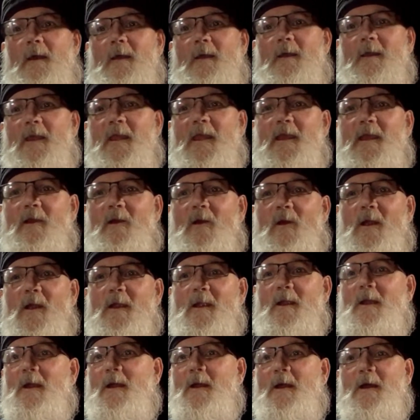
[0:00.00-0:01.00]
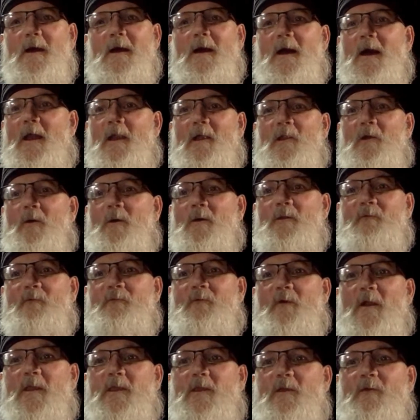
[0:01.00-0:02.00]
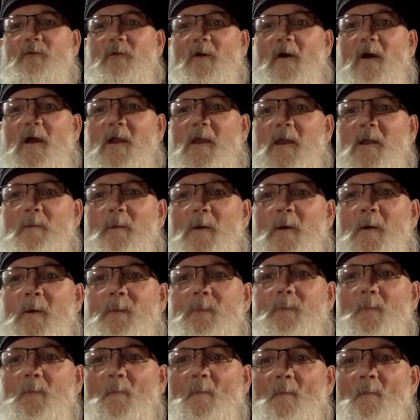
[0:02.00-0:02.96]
Igor, I don't know what the fuck you're talking about.